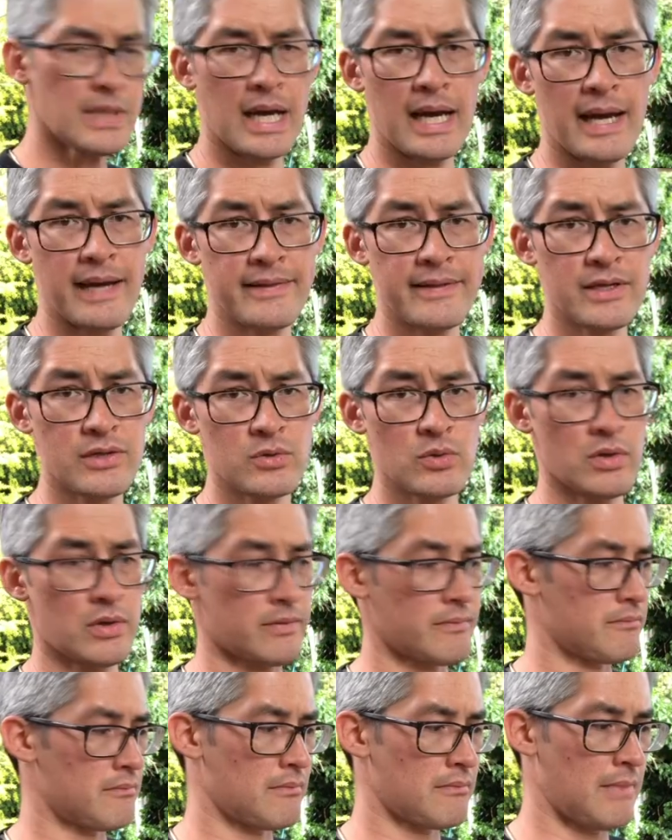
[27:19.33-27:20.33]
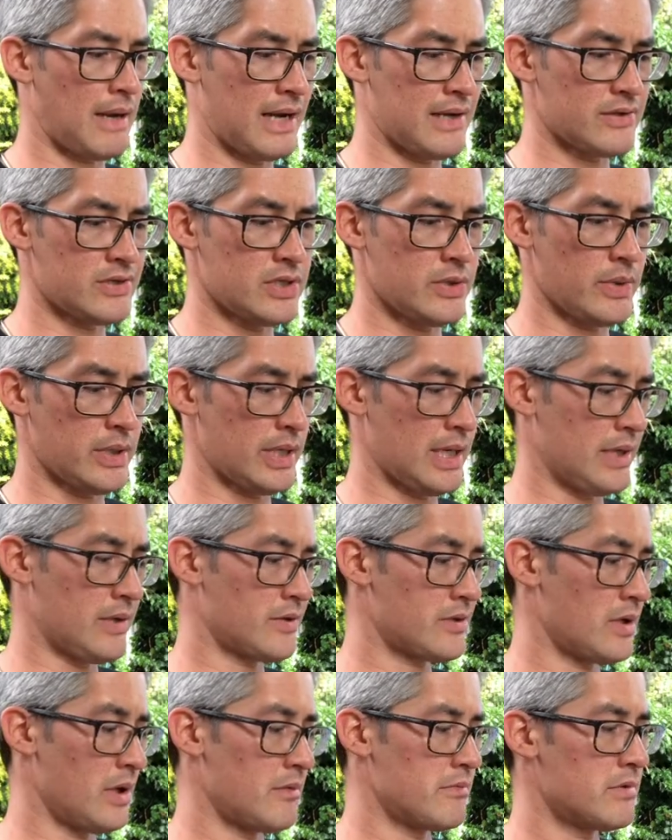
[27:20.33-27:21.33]
and these will look as new again.
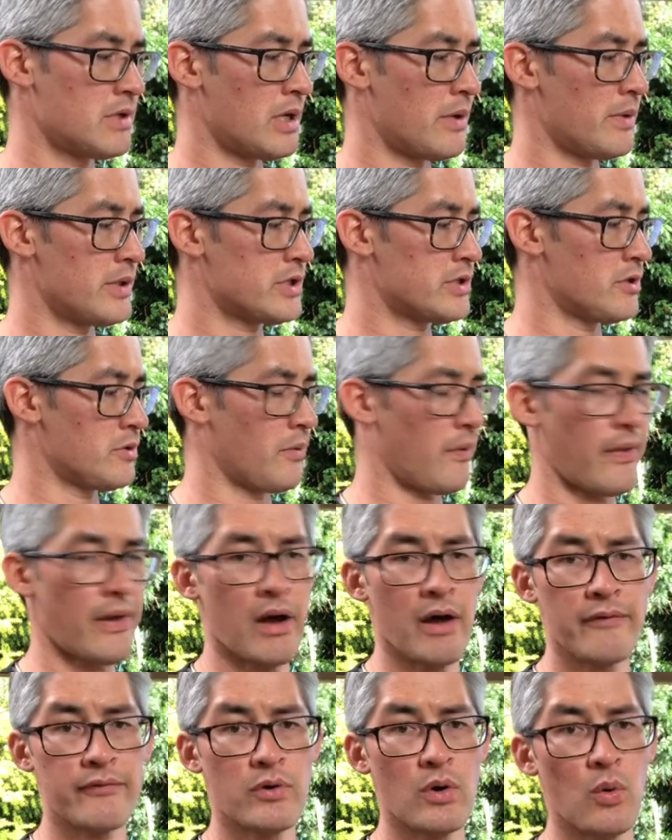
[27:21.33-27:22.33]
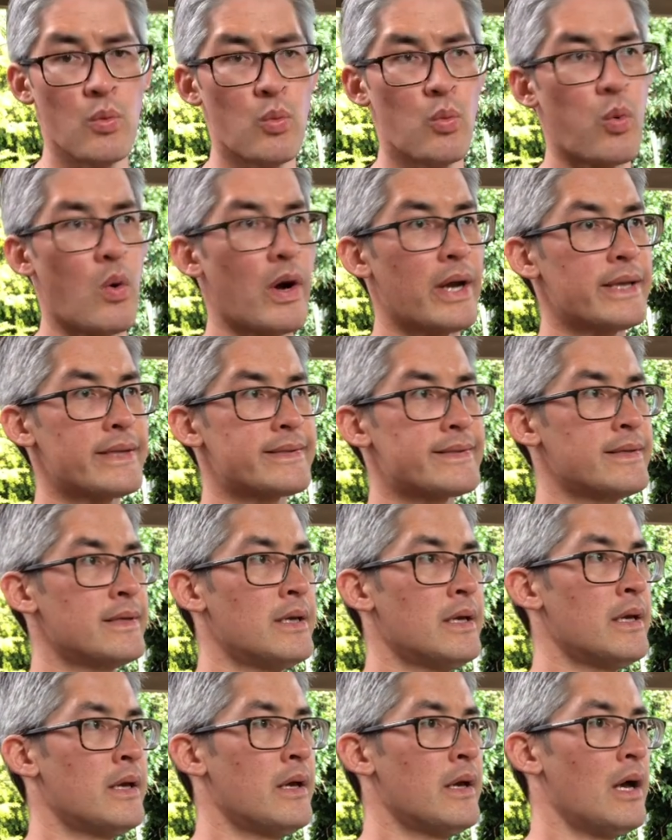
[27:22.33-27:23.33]
So no issues with that. I've got white
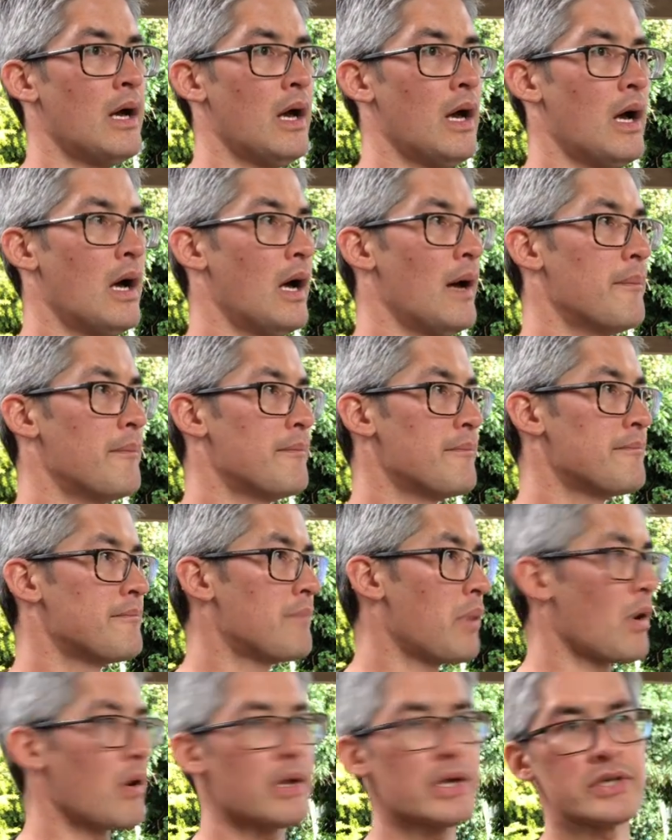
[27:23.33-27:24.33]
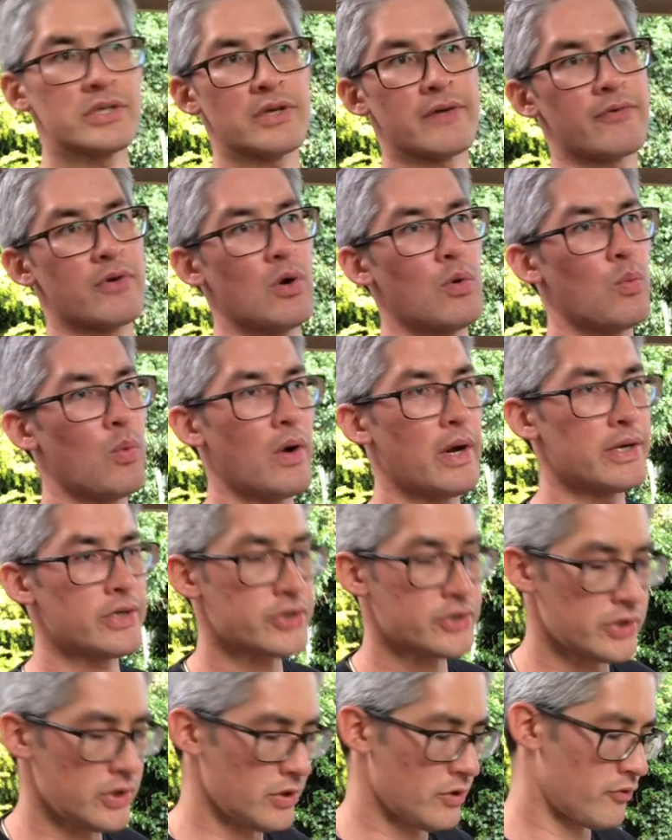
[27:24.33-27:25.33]
polish, I've got white
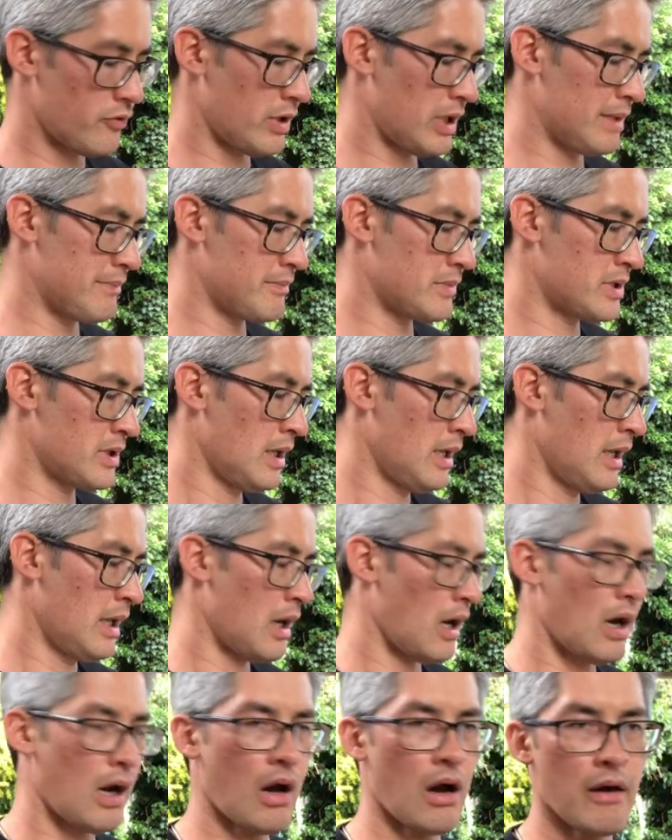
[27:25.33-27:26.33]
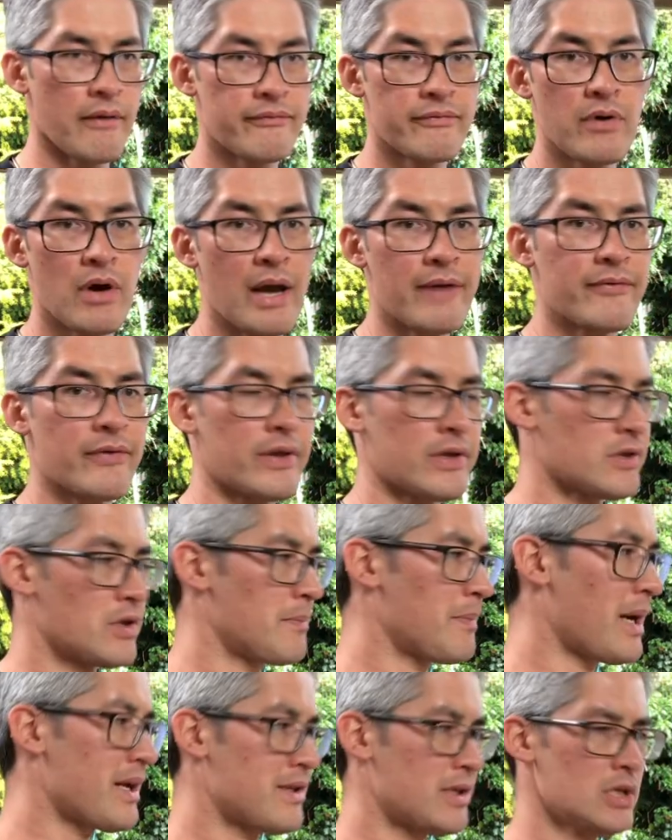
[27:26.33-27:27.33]
shoe creams, I've got everything. So
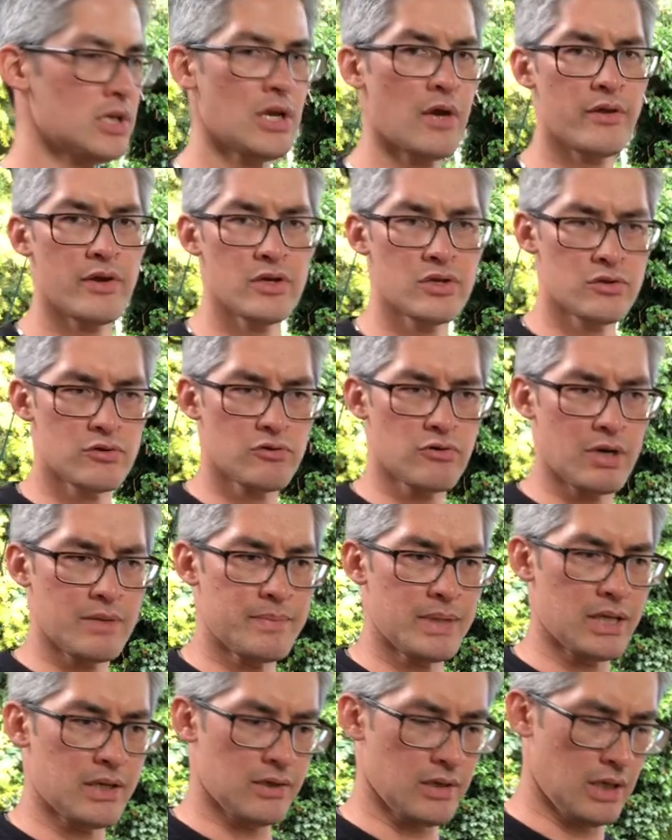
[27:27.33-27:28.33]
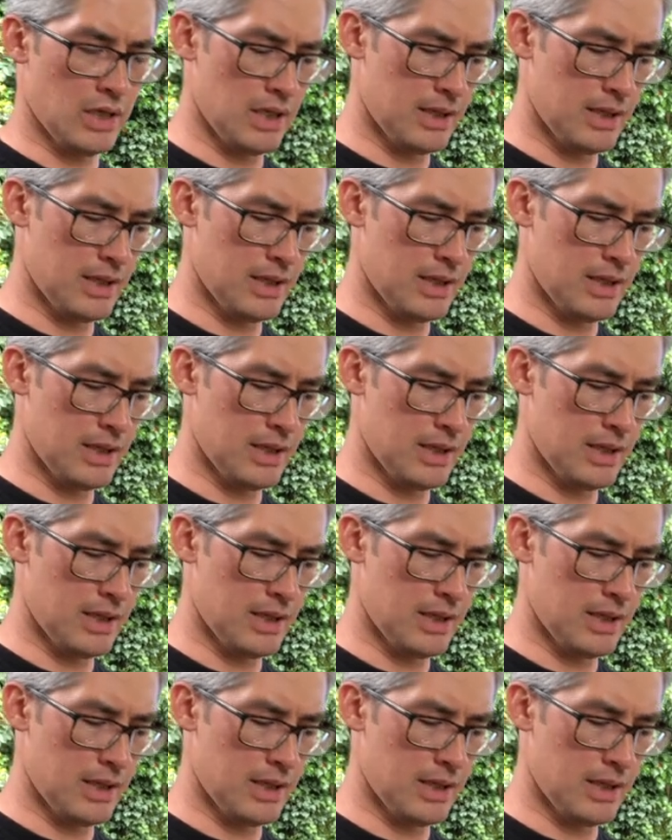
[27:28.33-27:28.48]
basically, you know those great big